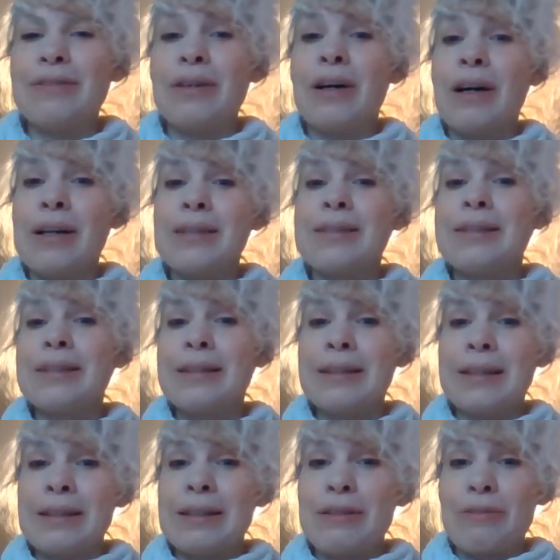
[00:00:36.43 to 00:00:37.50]
Artisan
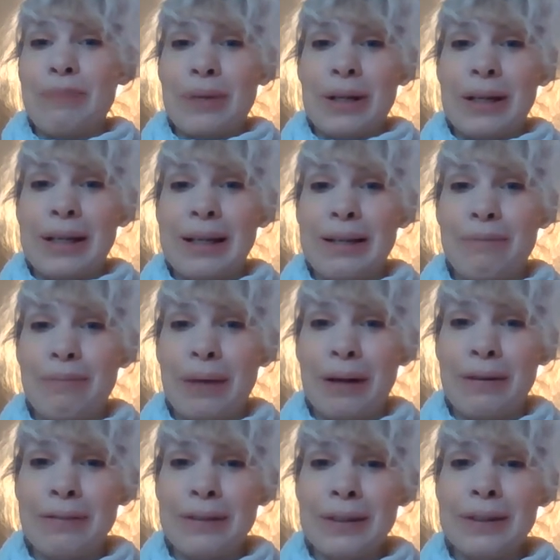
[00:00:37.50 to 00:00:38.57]
Collective Market in
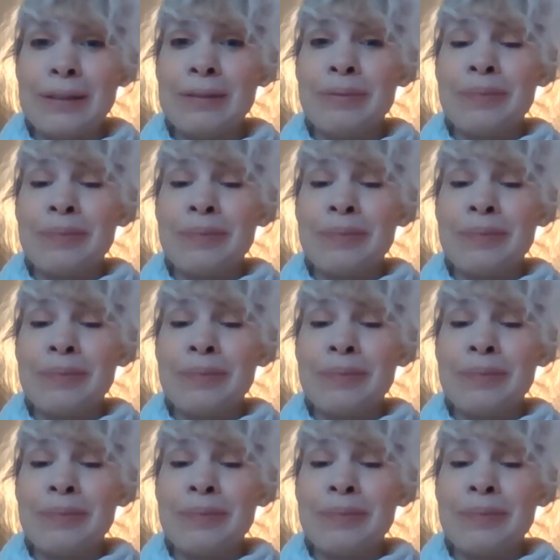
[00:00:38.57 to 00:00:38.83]
Belleville.